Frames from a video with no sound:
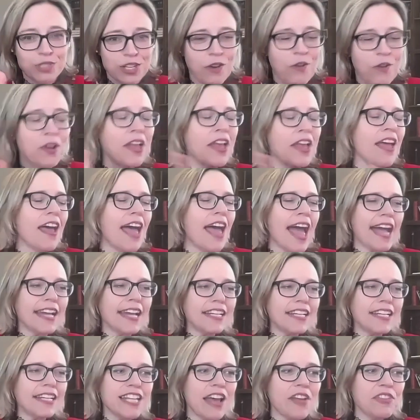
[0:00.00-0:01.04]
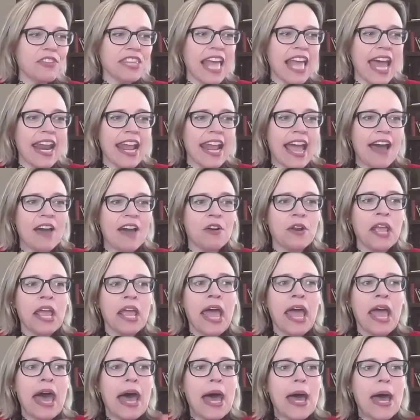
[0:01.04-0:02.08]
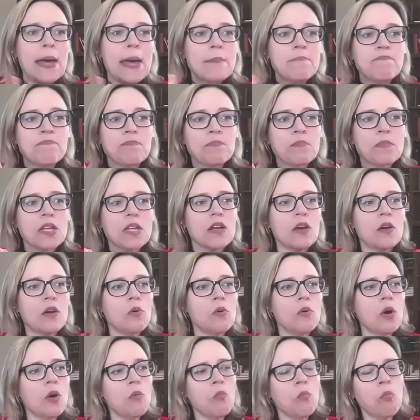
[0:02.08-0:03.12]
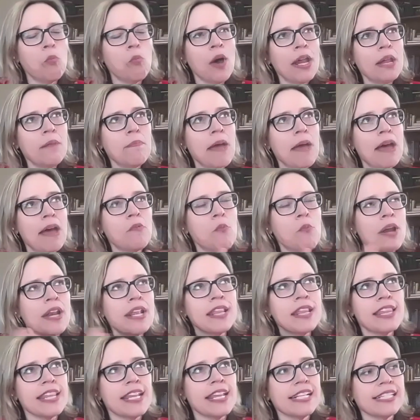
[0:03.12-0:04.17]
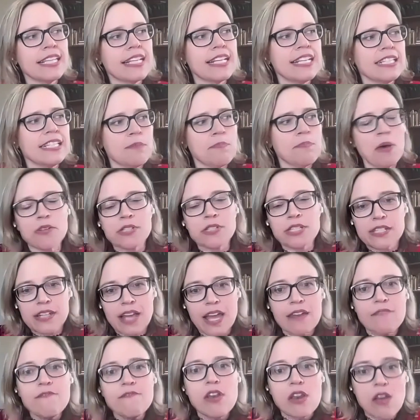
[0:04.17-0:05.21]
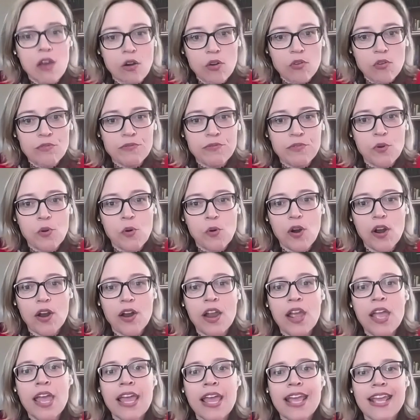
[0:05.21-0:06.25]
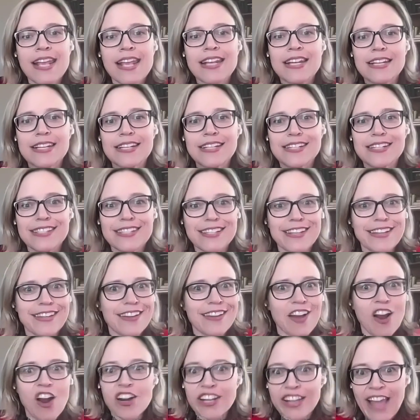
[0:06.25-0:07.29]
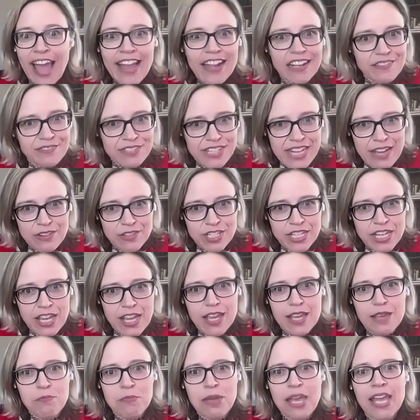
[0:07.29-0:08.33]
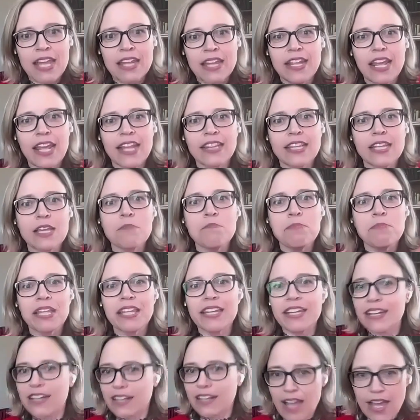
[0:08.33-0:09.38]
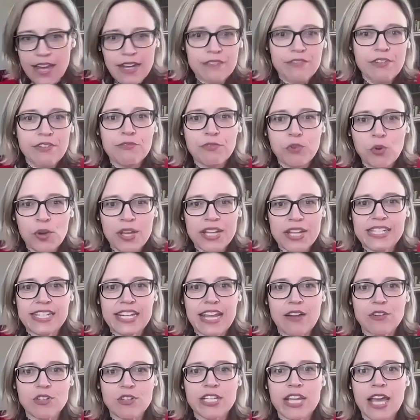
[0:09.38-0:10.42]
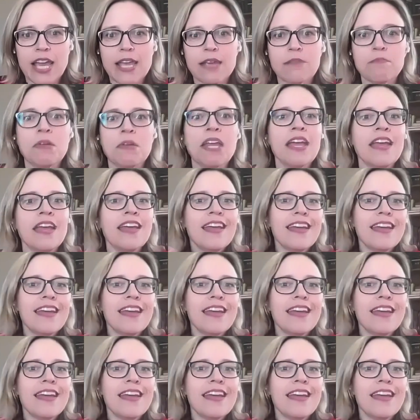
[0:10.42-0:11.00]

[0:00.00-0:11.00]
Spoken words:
So had to shout that out. Um, what about one of the things that EasyPost is kind of known for is our lack of downtime and the ability to kind of avoid downtime.